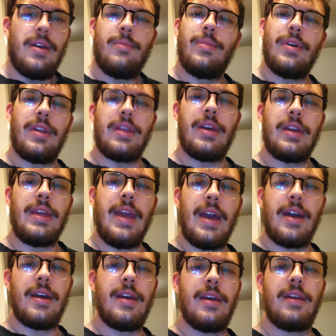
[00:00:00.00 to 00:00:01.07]
But yeah,
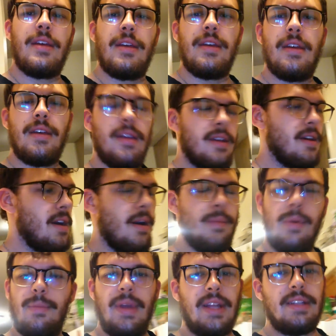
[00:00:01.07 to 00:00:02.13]
I'm
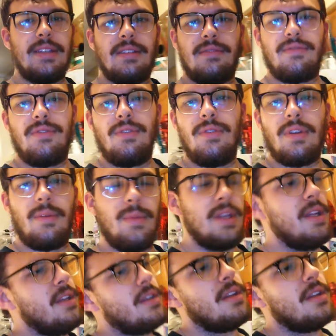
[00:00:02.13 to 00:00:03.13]
gonna make this food. I'm gonna eat it